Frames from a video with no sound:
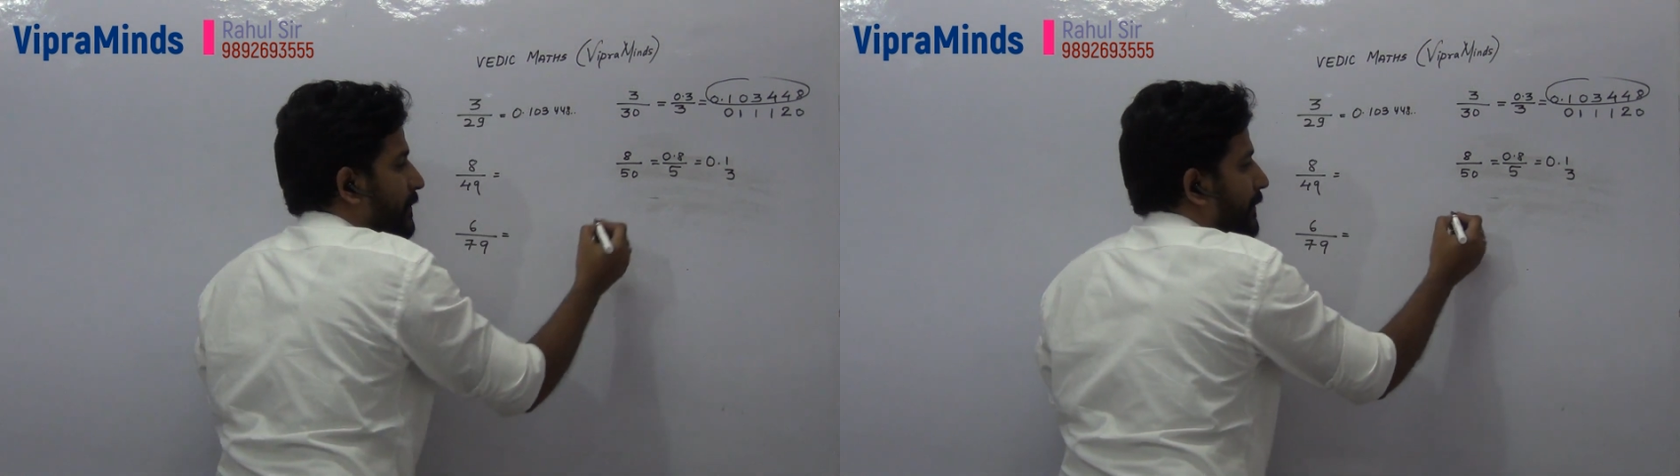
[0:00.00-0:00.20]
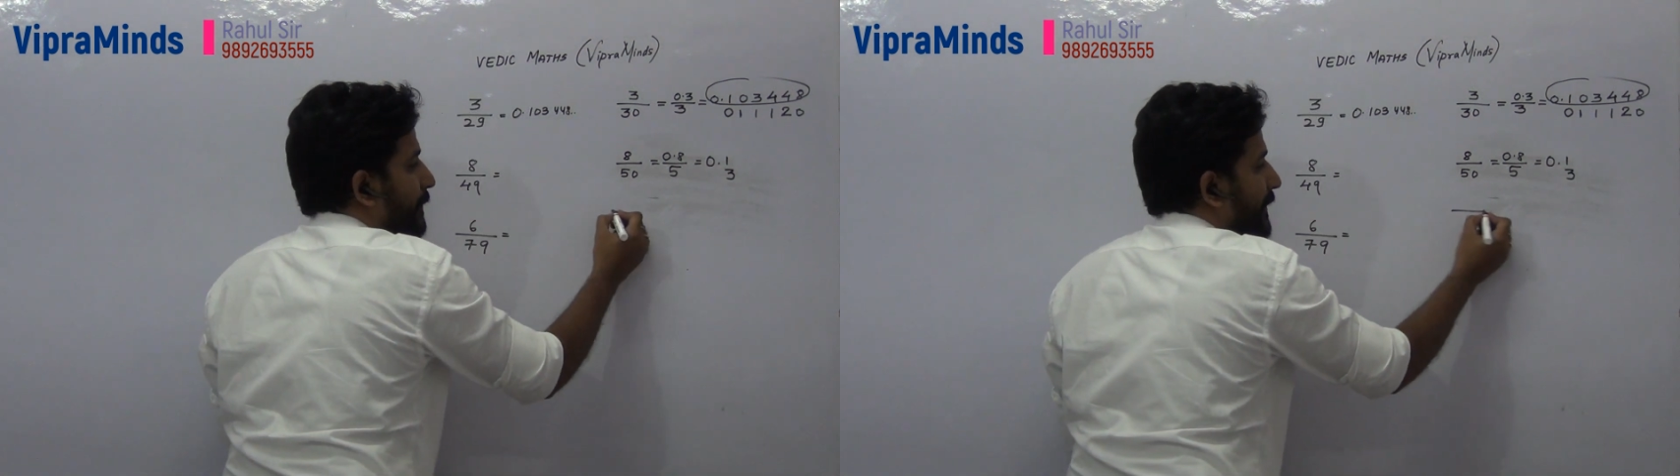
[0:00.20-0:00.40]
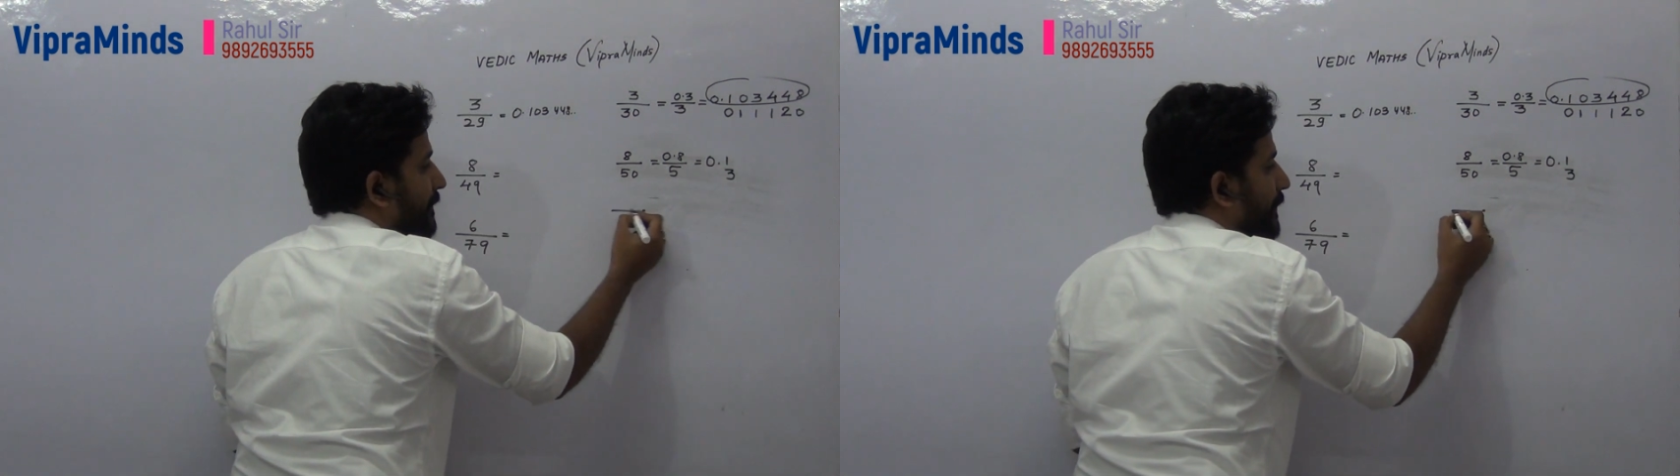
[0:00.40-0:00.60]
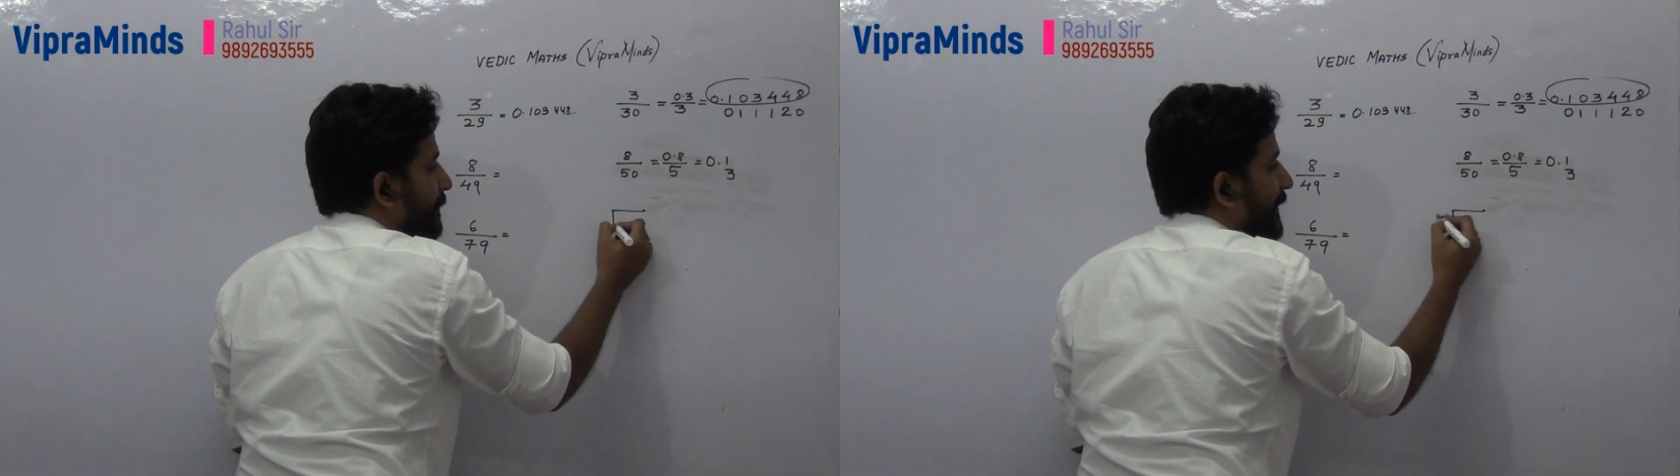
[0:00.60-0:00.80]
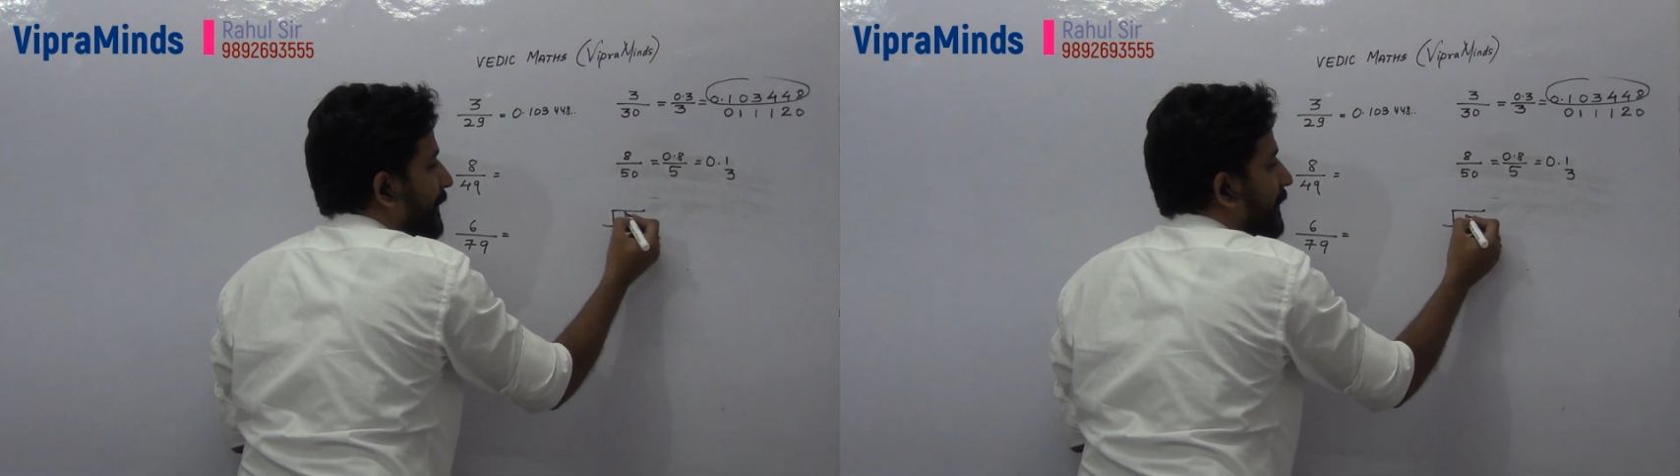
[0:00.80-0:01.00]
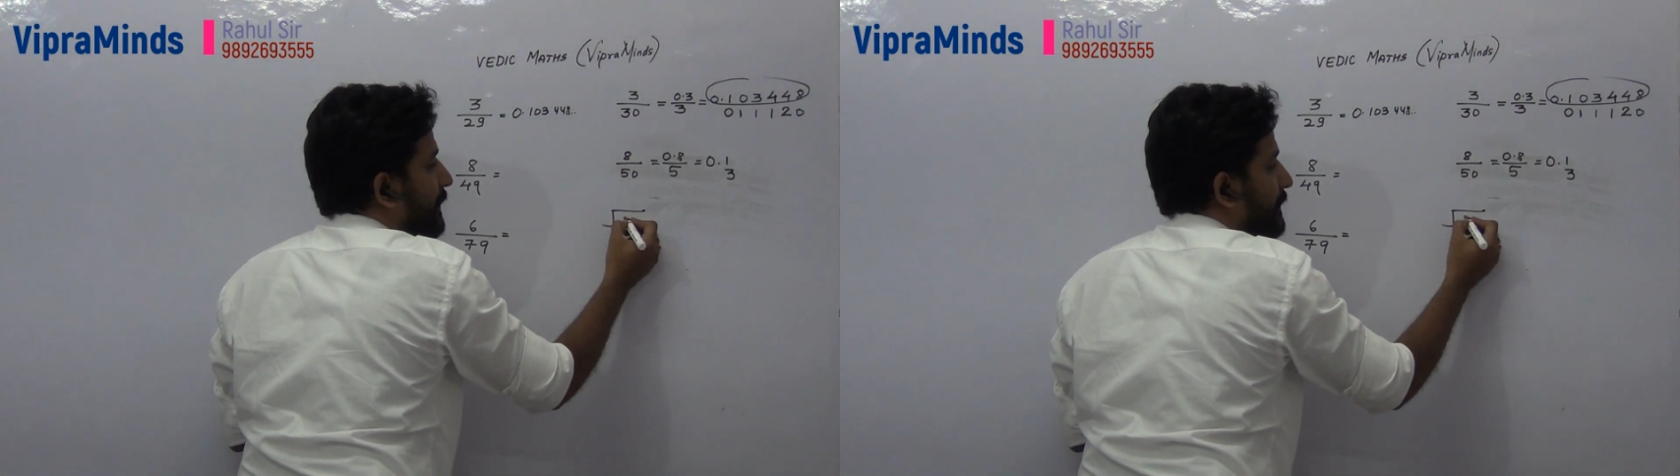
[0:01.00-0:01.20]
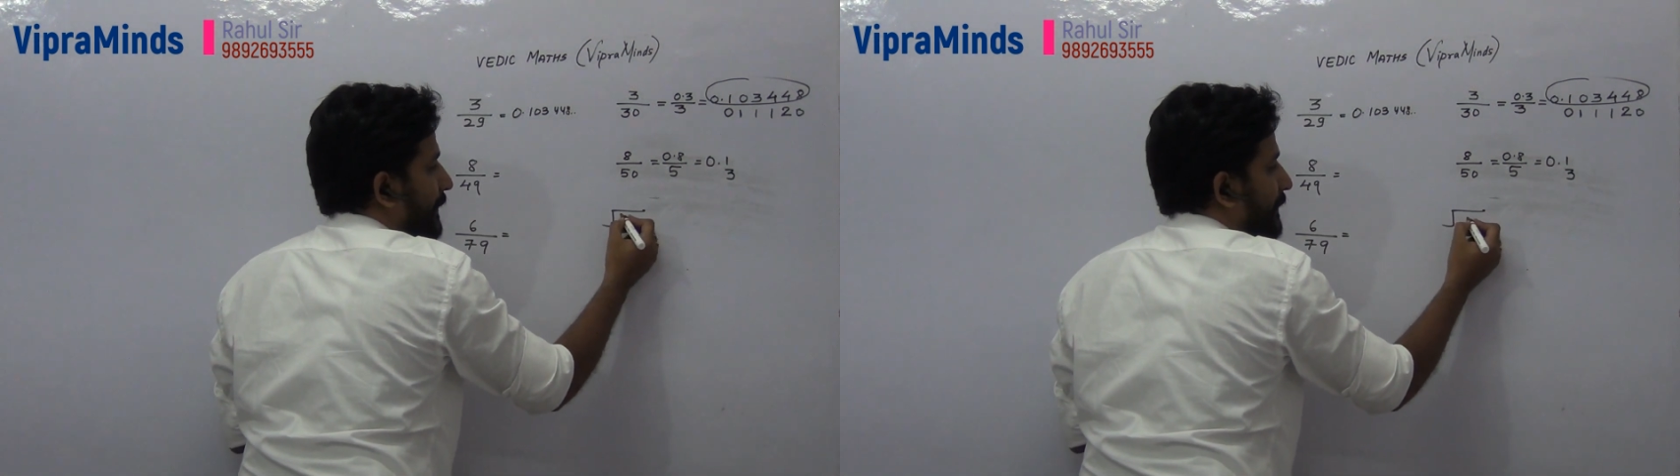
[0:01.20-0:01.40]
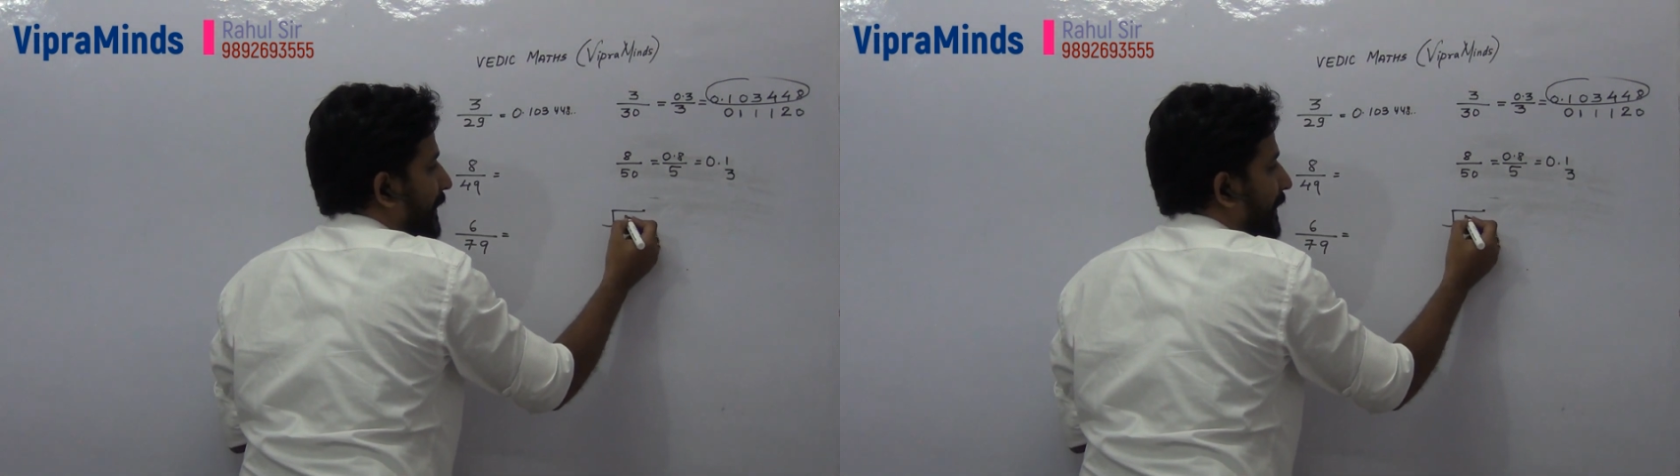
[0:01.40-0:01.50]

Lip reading: Remainder will be 3,